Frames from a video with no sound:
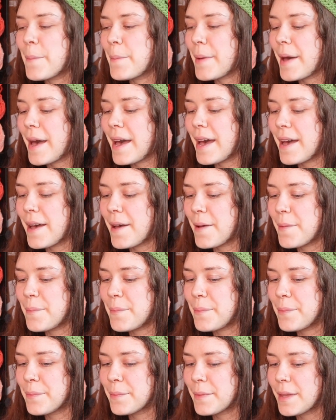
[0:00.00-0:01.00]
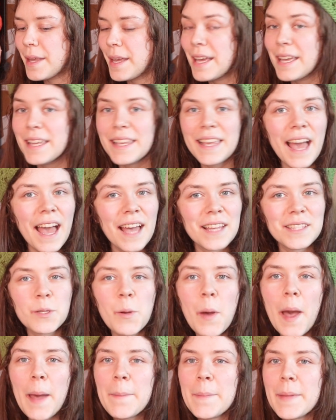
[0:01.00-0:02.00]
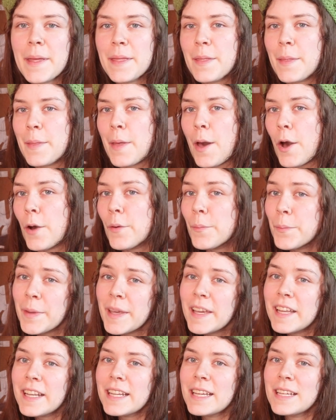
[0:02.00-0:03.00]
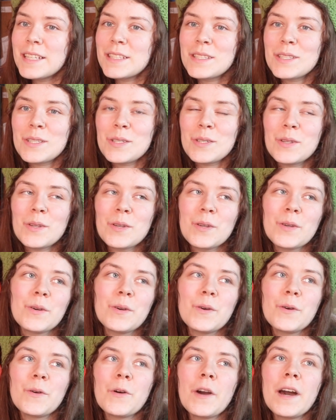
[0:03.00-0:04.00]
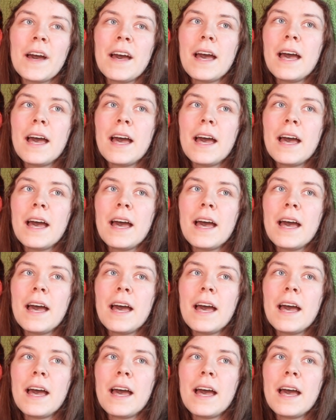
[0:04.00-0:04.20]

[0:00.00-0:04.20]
But yeah, so I'm hoping to